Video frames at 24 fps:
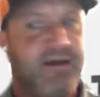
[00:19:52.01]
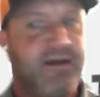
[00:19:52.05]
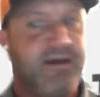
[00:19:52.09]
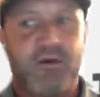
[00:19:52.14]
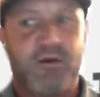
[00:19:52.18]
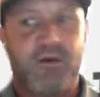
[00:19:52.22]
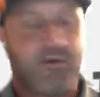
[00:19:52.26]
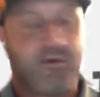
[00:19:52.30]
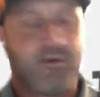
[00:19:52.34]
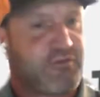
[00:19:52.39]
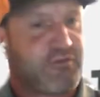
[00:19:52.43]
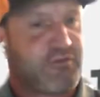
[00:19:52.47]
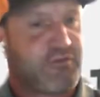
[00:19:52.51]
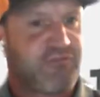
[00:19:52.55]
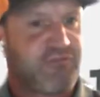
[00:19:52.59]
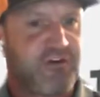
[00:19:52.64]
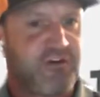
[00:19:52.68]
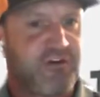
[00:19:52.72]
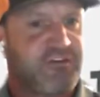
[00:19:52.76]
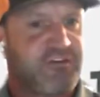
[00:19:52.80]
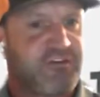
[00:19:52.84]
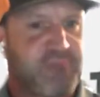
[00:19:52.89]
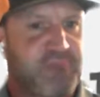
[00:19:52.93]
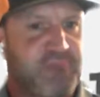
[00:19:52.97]
or at the
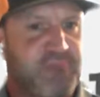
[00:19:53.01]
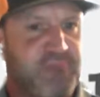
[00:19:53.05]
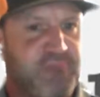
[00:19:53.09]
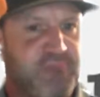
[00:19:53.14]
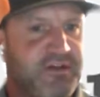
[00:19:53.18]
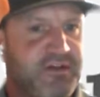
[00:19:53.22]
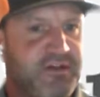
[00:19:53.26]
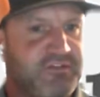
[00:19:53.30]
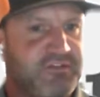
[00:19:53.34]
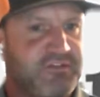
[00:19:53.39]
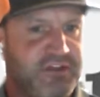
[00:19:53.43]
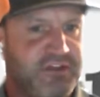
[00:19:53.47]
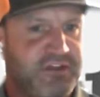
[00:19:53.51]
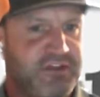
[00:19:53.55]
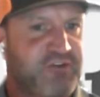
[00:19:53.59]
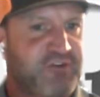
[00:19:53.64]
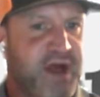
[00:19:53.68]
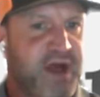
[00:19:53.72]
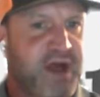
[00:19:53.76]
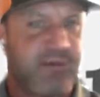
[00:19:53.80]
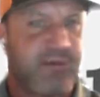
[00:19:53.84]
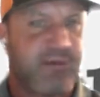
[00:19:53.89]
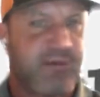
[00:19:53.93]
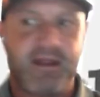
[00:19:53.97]
furthest ball that you see,
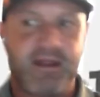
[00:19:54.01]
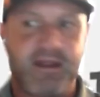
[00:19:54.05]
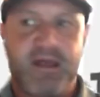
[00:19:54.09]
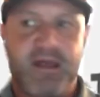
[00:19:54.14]
drop it.